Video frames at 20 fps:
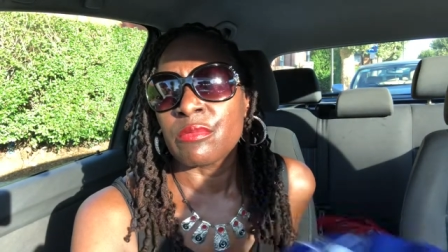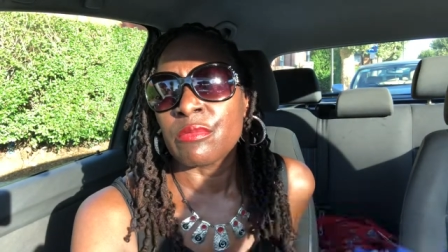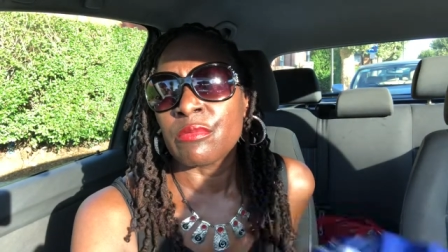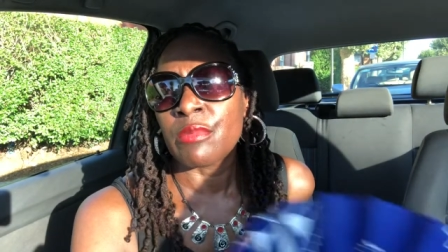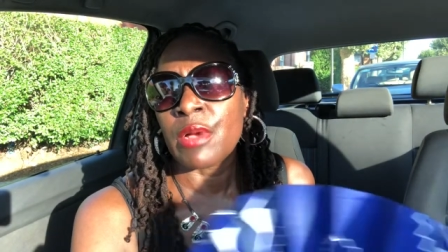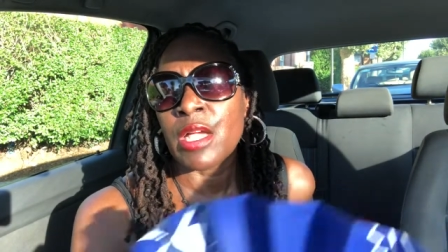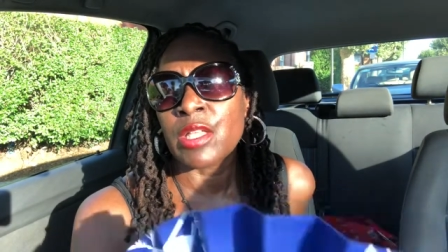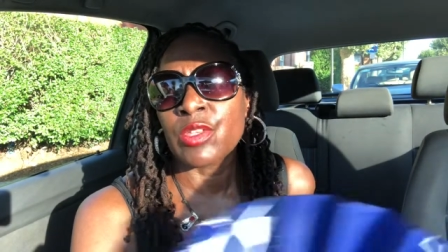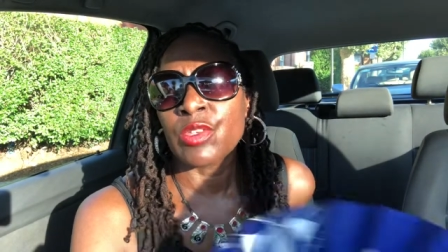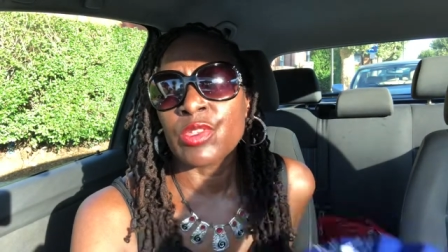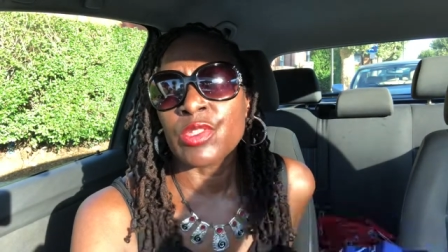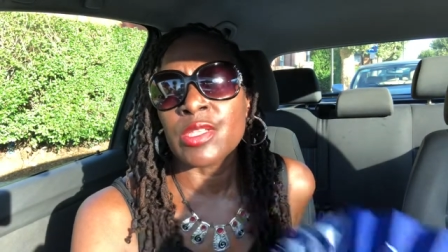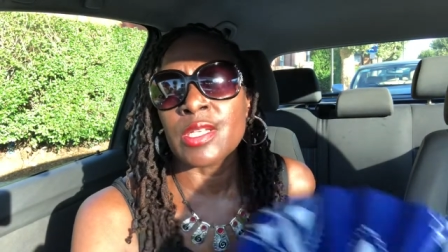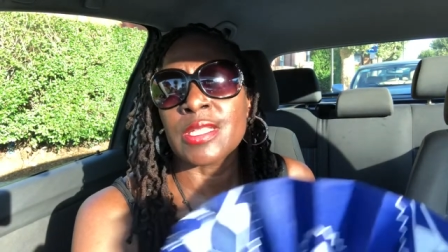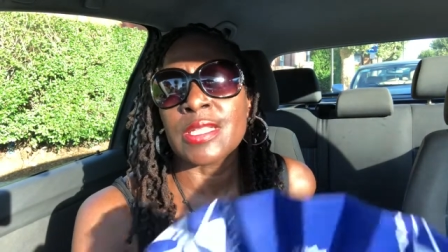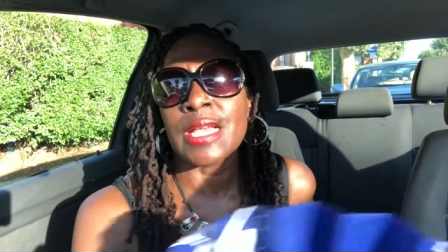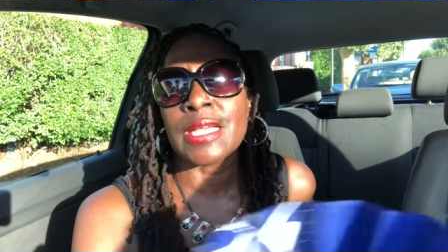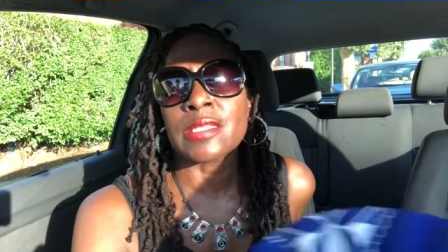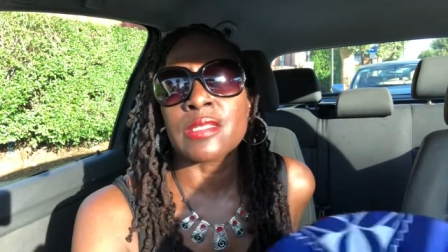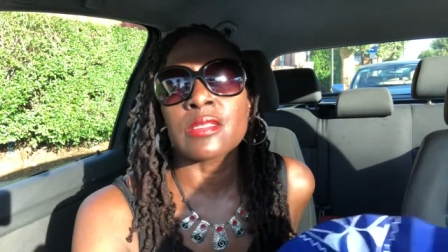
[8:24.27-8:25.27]
mine used to
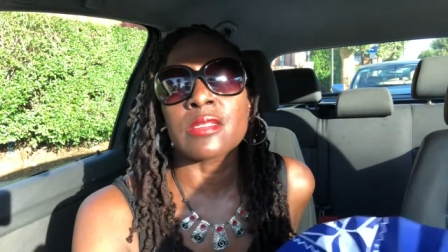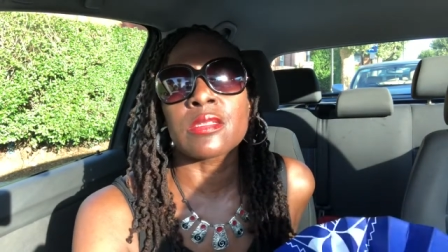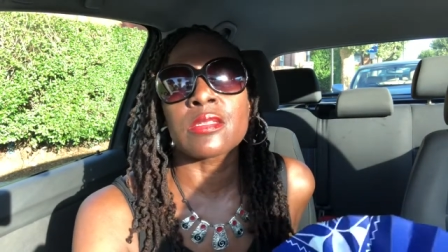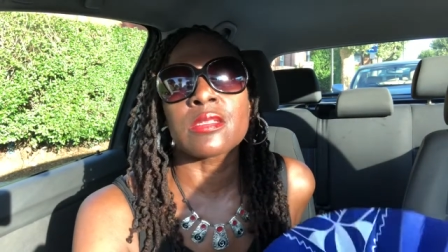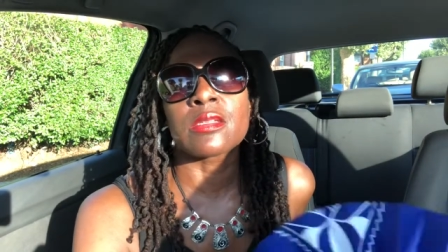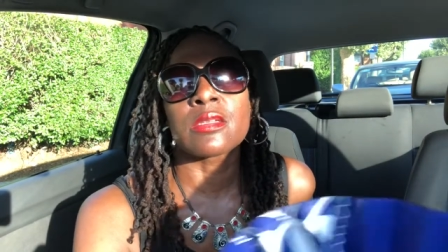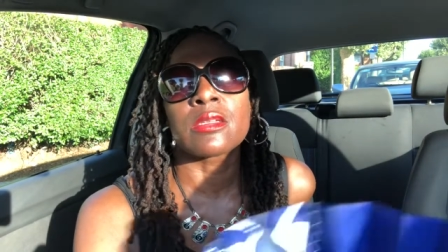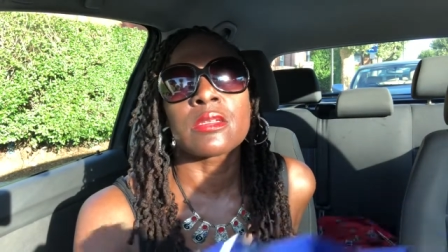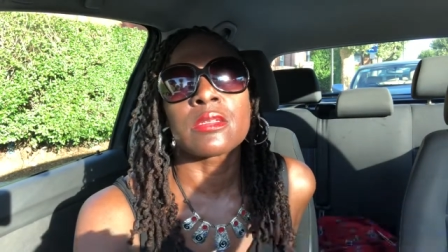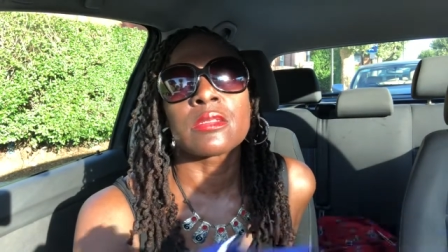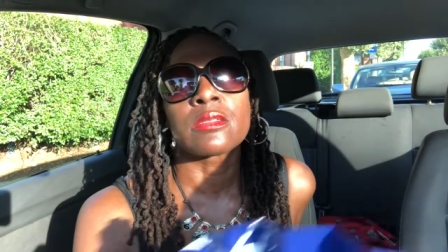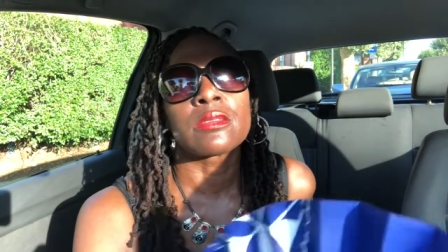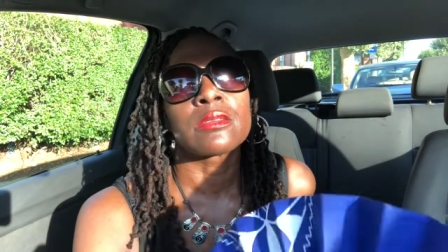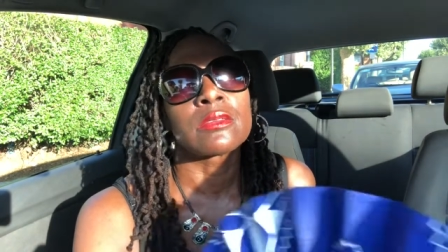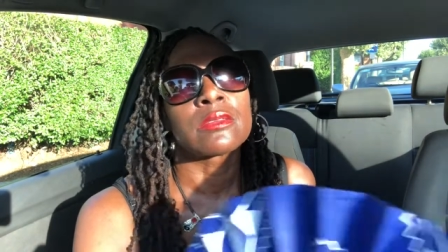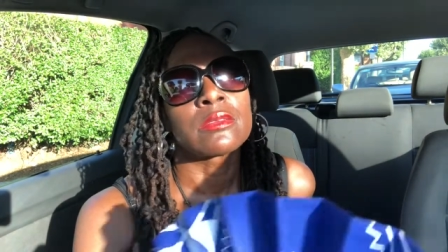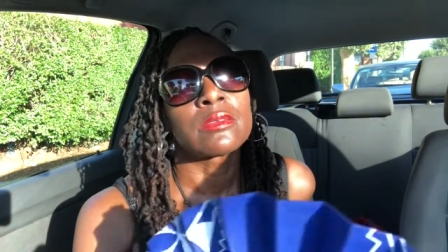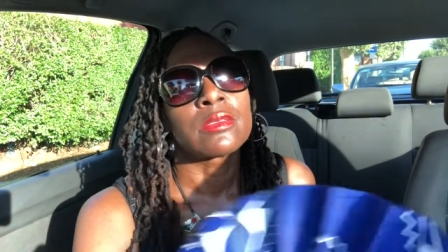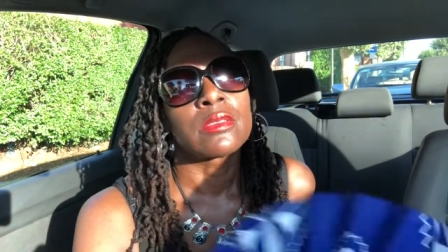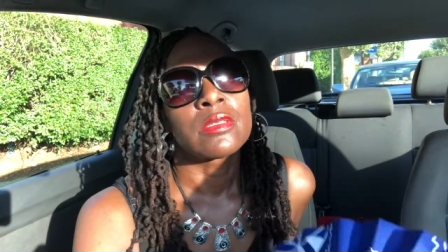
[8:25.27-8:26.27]
last
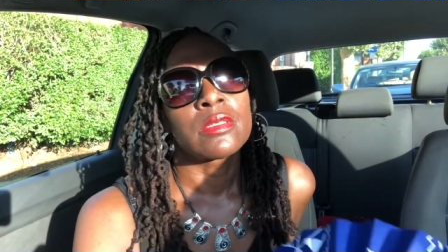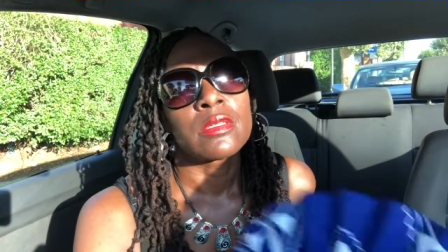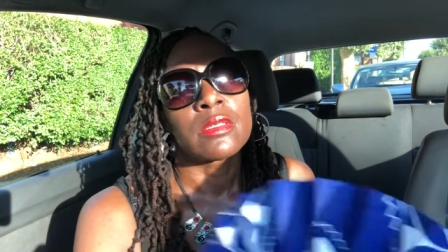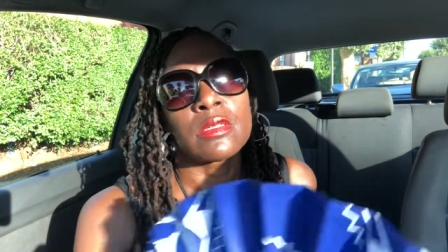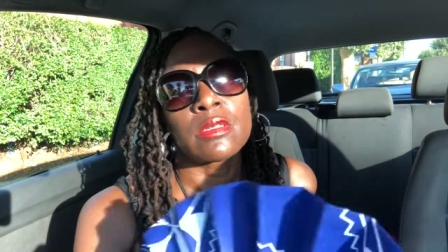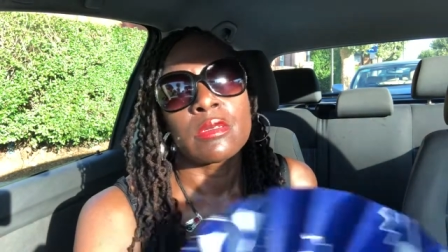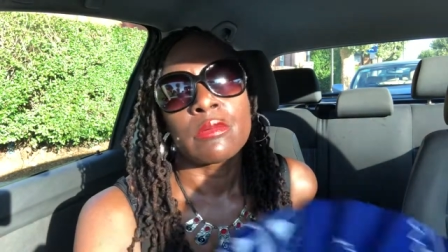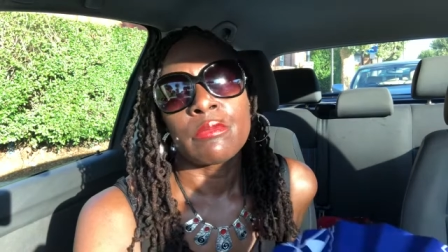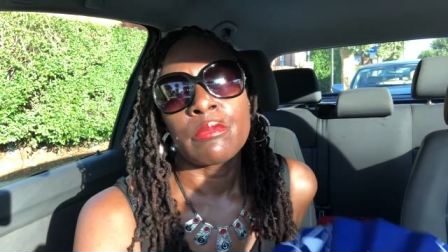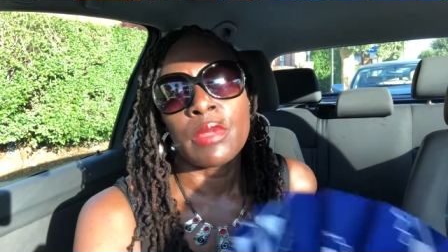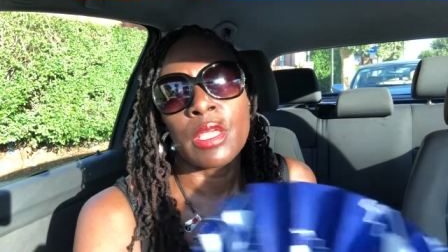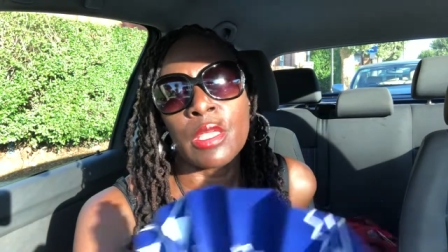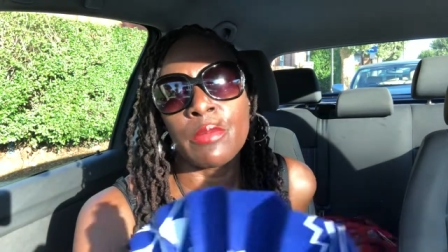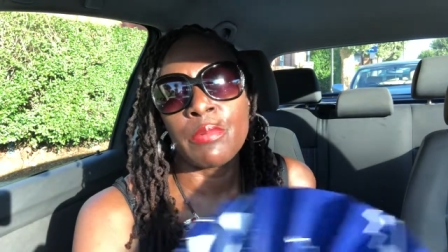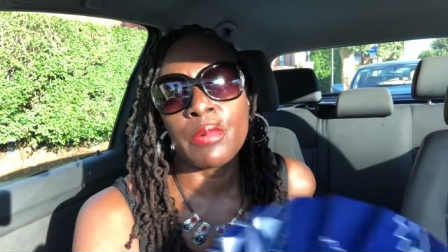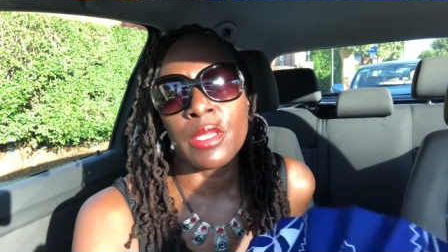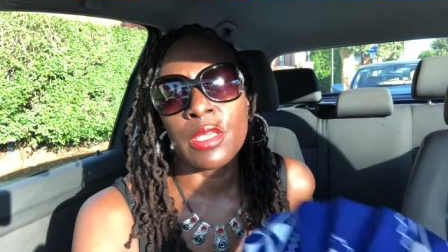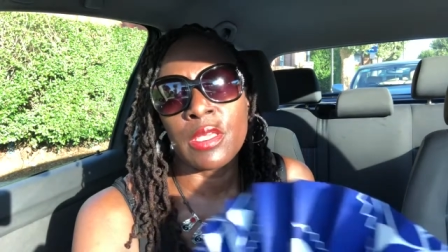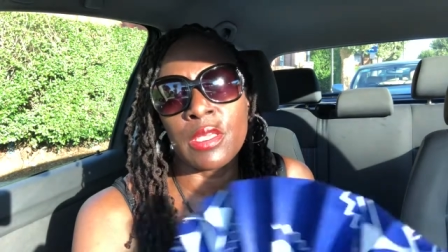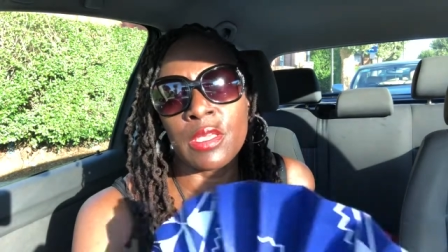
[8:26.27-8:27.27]

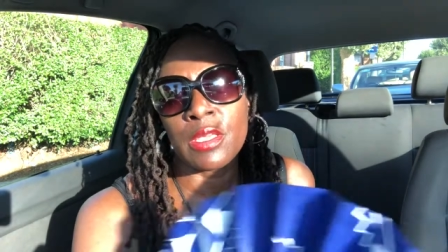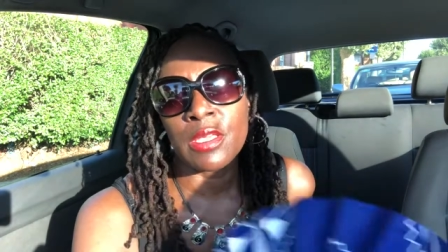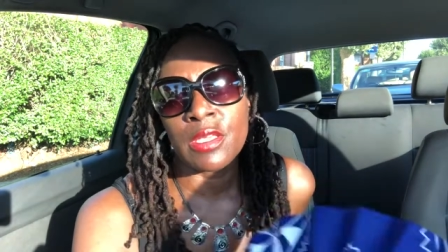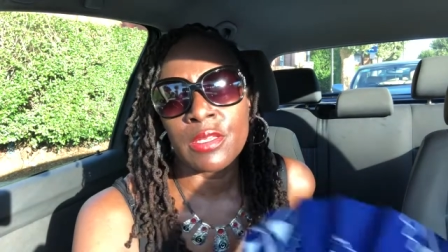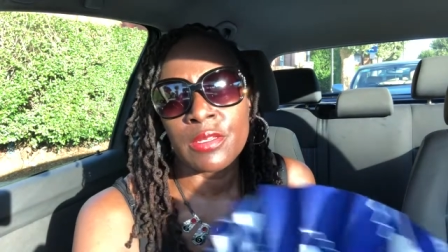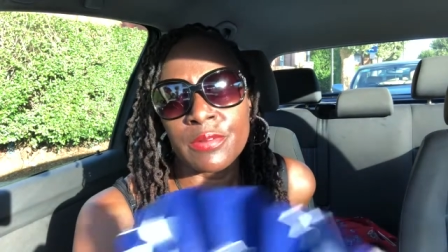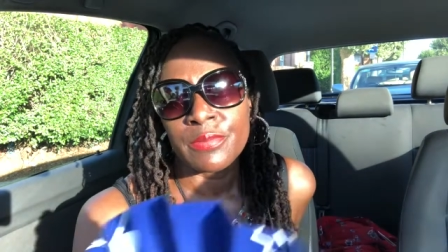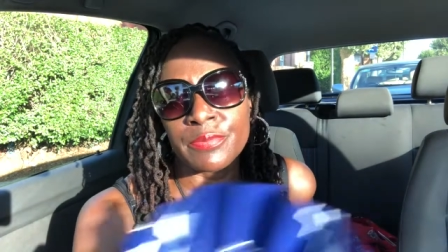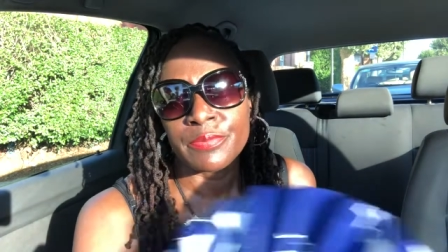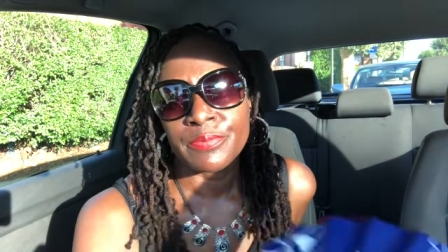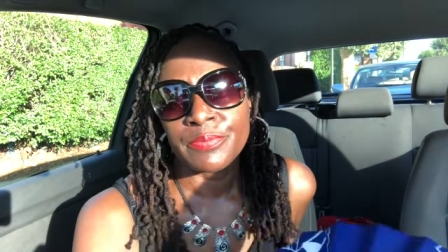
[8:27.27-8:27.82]
maybe